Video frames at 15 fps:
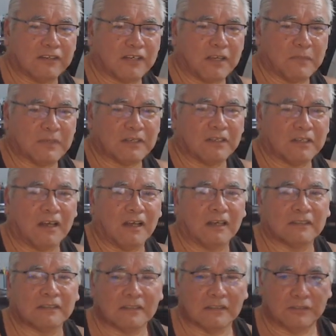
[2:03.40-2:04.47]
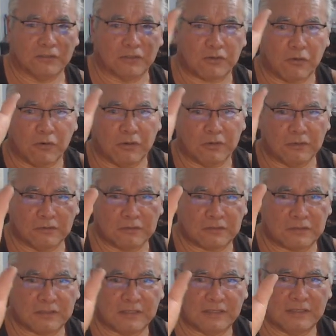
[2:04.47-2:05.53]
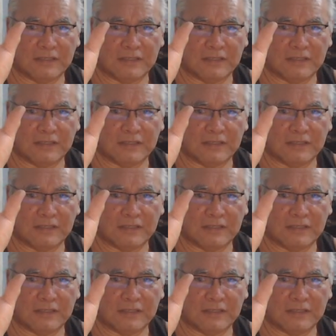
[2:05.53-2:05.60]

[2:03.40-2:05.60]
coming along your coils,